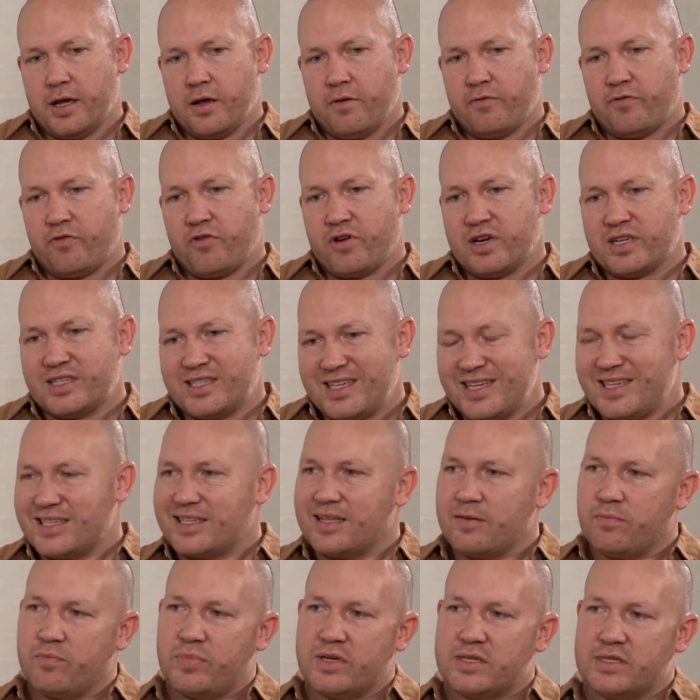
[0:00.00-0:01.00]
for
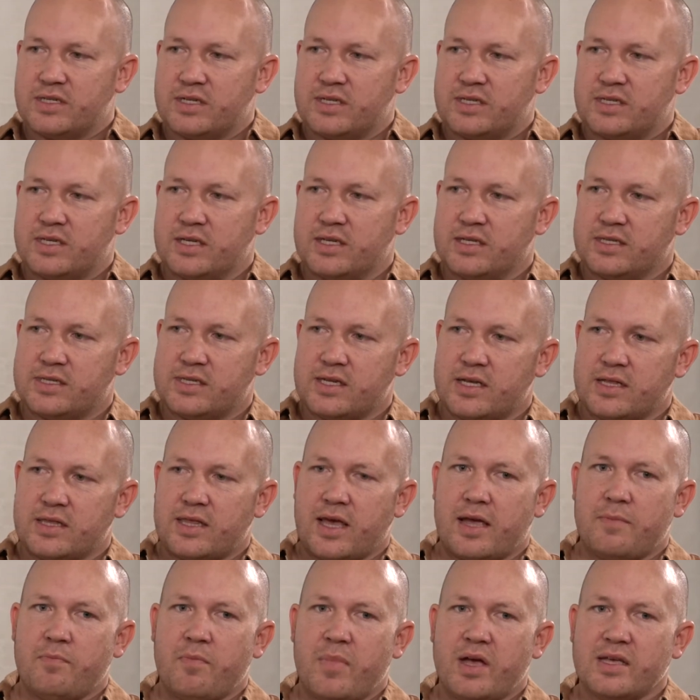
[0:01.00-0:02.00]
existing businesses,
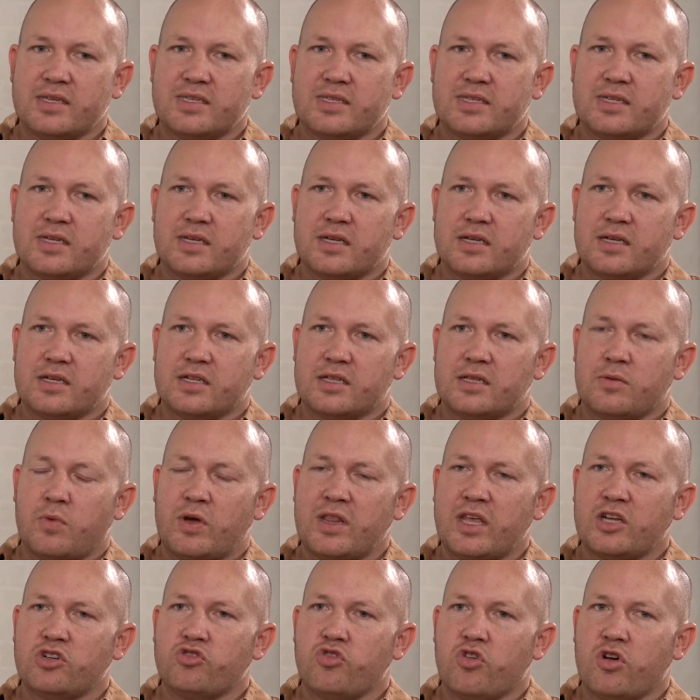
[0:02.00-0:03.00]
they must, when
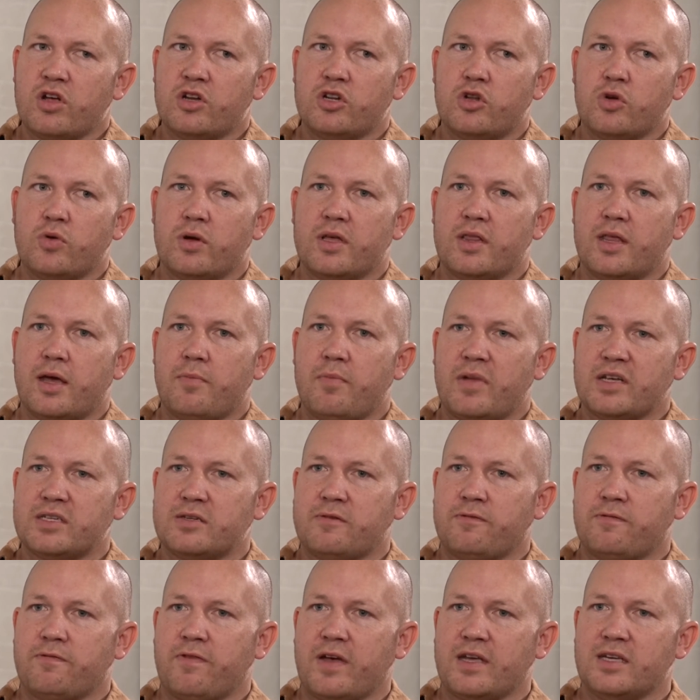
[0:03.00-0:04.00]
they try and do it, they must
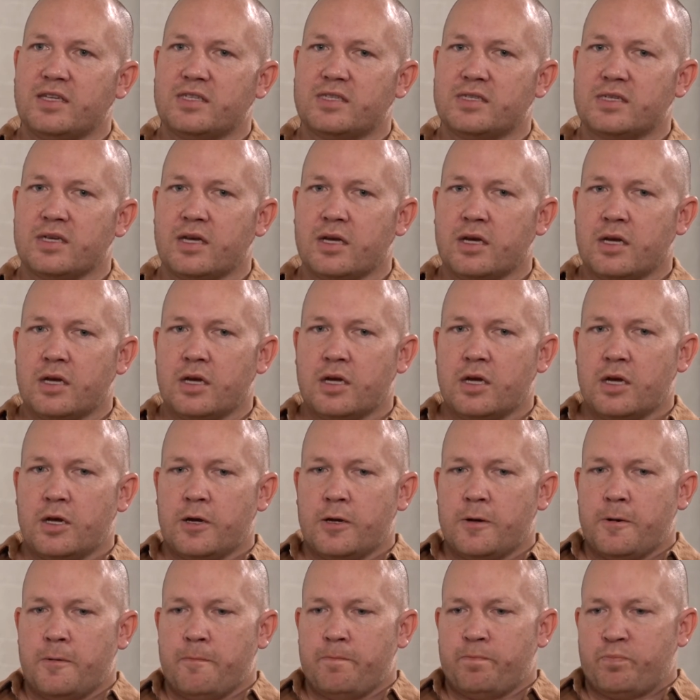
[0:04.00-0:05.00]
face
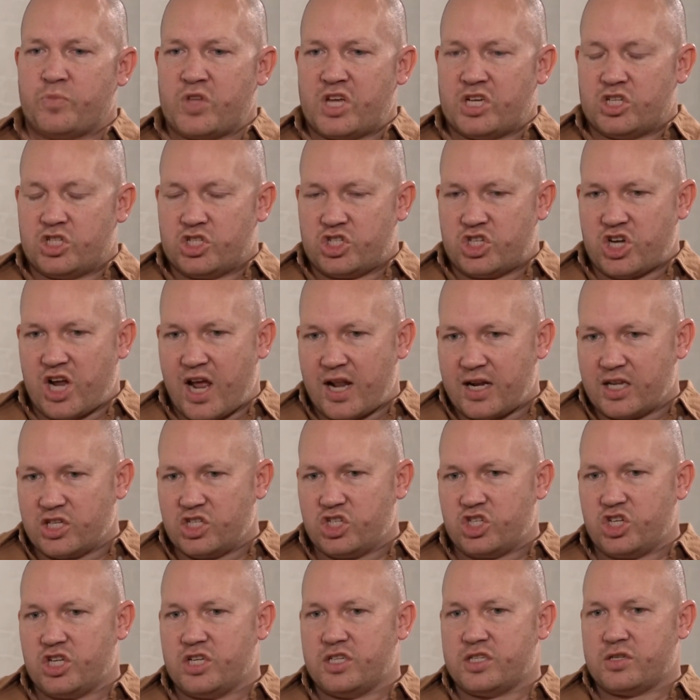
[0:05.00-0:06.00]

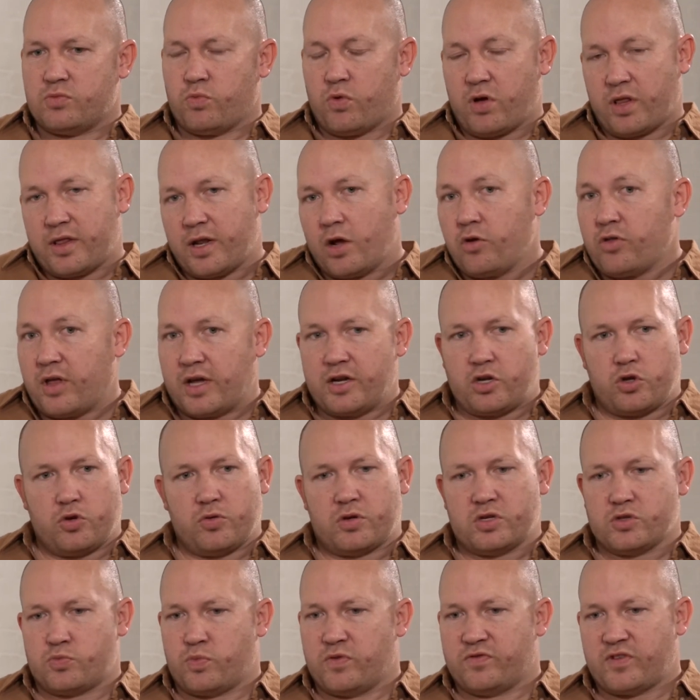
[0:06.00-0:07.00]
challenges. Well, I know they do
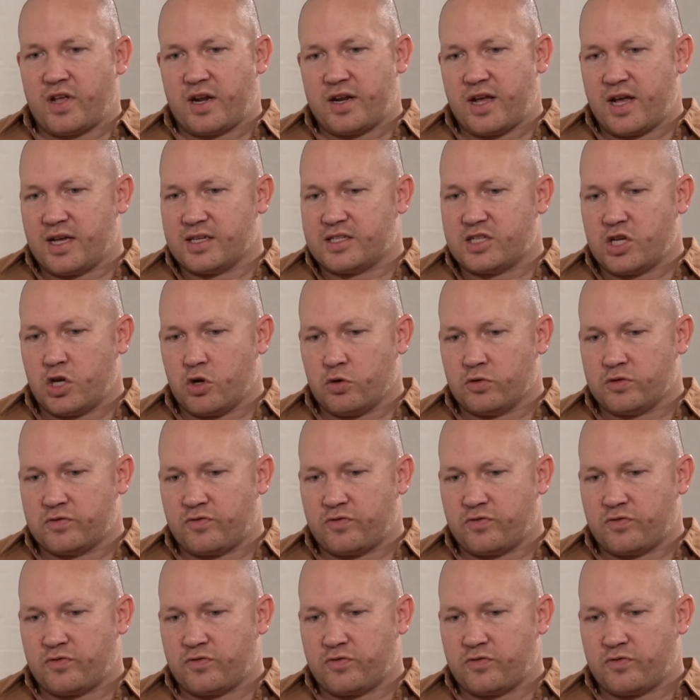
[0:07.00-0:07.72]
because we've done it ourselves,